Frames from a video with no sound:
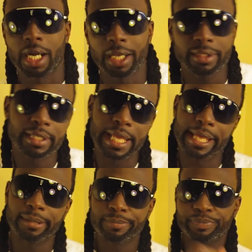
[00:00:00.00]
Other
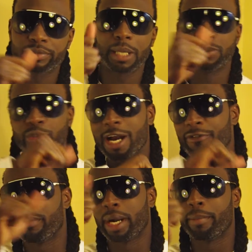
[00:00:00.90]
day, I'm
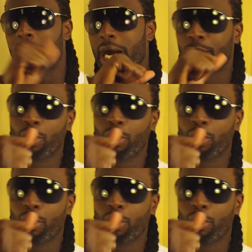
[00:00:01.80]
driving my mom